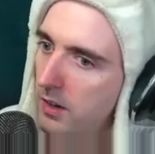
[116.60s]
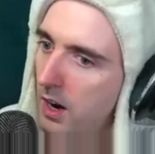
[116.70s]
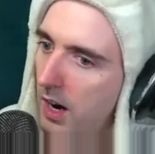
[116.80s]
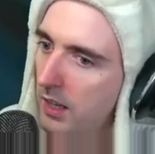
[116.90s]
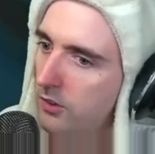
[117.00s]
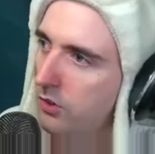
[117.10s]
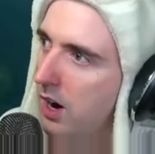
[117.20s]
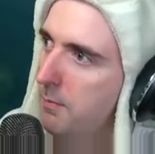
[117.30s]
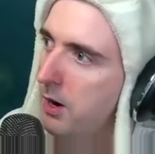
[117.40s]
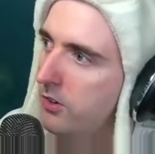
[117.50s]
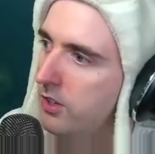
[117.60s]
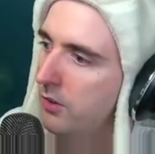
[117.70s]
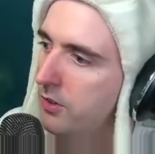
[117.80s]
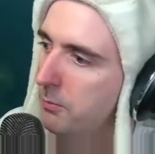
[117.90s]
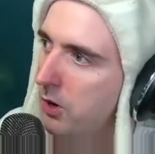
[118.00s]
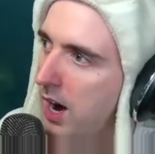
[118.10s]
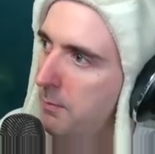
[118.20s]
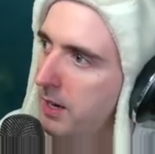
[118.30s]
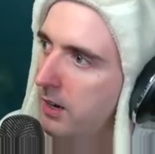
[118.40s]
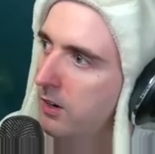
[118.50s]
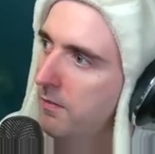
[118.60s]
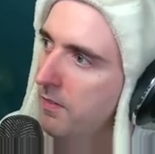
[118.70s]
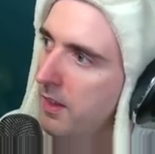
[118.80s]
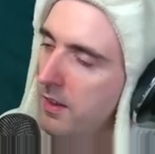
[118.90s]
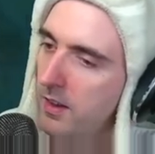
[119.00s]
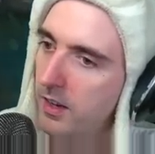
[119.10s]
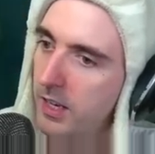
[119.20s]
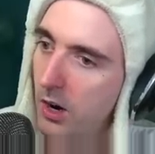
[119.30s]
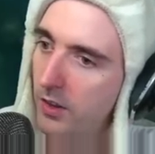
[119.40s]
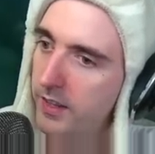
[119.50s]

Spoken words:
Alright, let's grab ourselves some crab here. You know, the